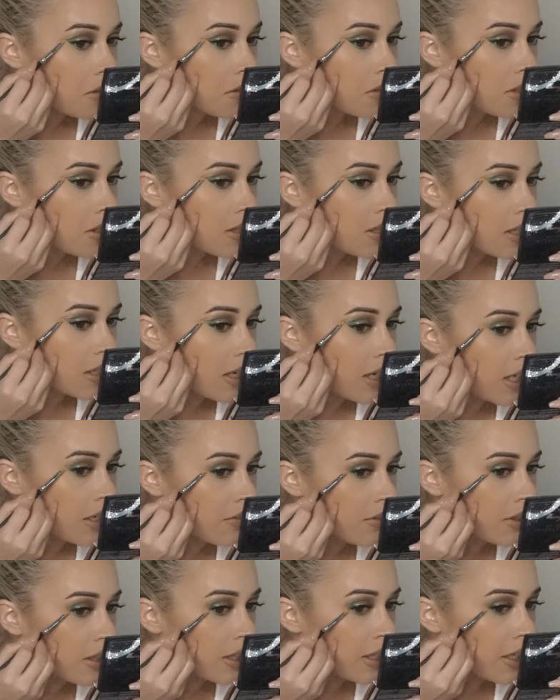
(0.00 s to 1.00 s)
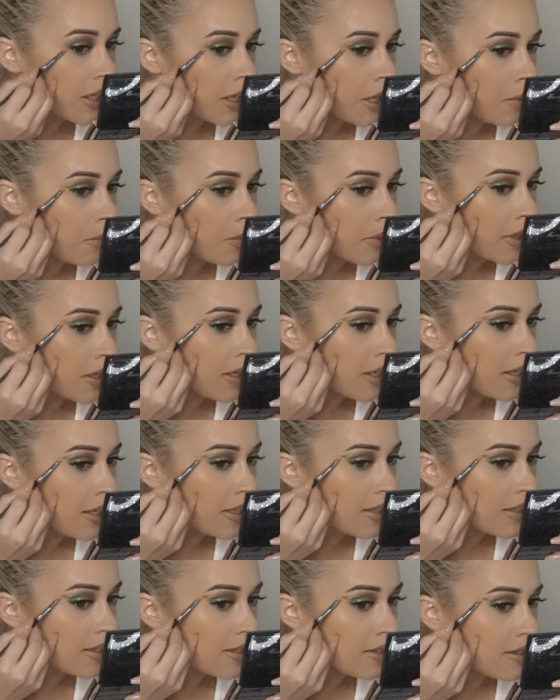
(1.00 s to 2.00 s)
just to kind of clean it up,
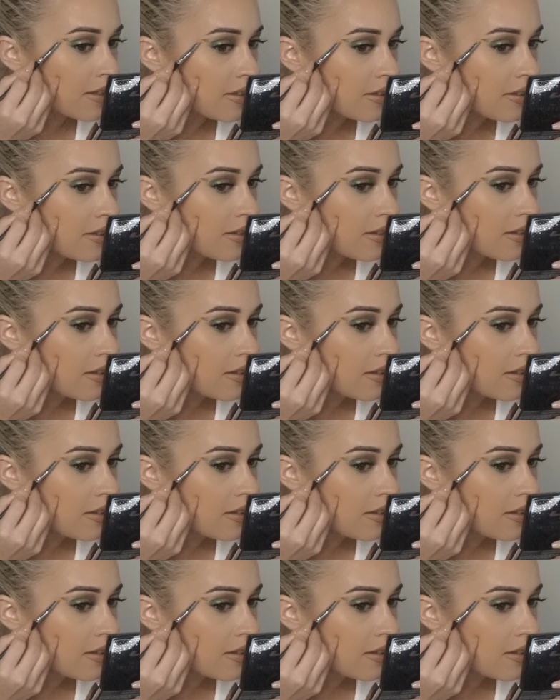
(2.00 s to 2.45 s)
because